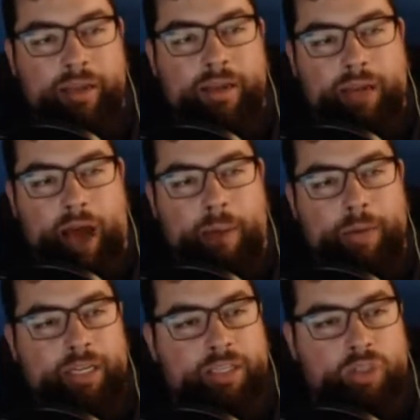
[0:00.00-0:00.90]

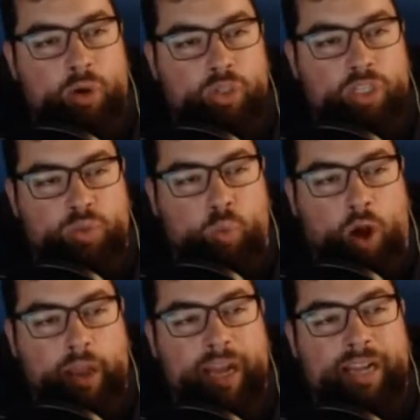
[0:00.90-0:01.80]
Commoners don't just
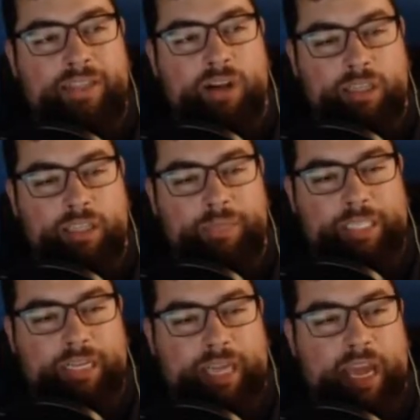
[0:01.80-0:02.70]
walk in and talk to
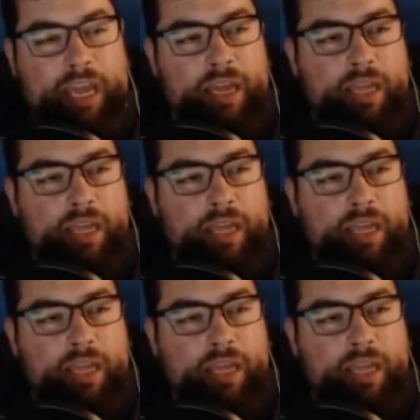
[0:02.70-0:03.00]
Mr. King.